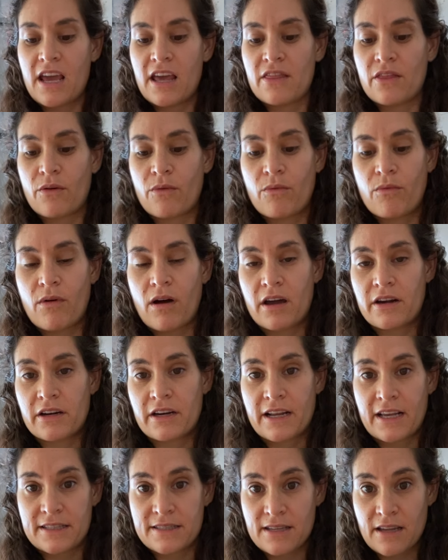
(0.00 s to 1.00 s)
the water
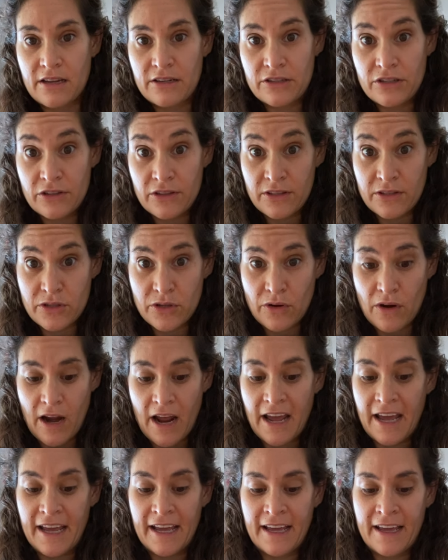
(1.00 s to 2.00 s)
gets under the
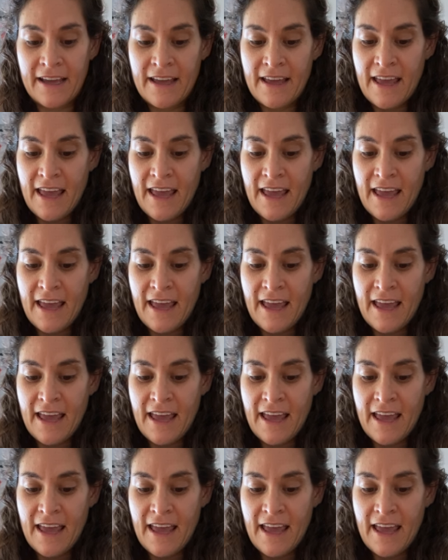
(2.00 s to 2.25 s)
tray